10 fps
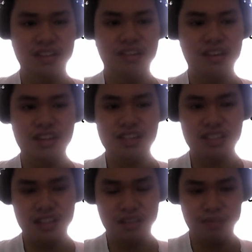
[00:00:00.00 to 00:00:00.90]
on each
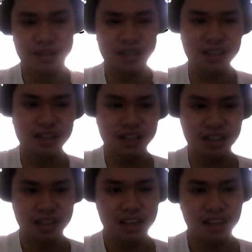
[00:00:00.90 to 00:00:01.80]
single port.
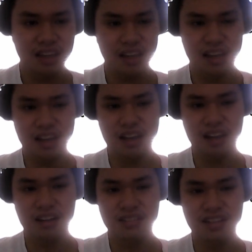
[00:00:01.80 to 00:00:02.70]
In the
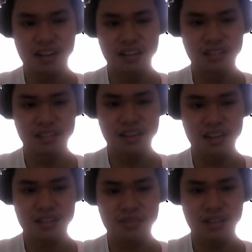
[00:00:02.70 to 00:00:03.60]
header channel, it
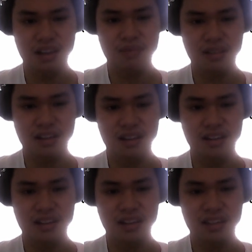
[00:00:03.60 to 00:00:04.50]
is reliable
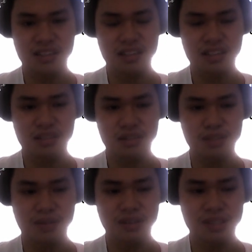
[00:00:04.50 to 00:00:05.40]
on existing
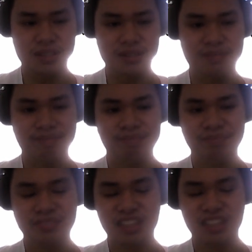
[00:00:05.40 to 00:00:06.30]
switchboards.
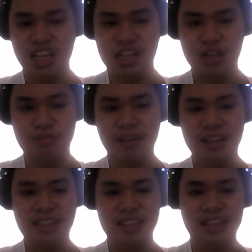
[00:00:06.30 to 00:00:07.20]
In load
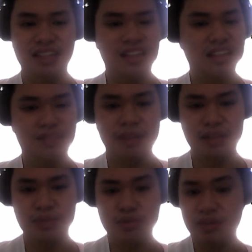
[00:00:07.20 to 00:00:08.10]
balancing, it takes place
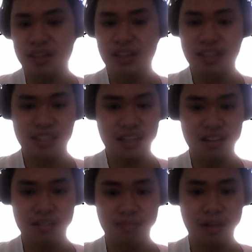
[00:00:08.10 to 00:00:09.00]
between links that
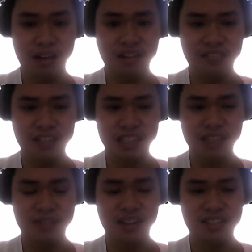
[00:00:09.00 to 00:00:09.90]
are part of the
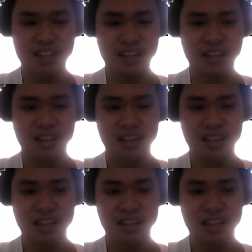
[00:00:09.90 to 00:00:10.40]
same header channel.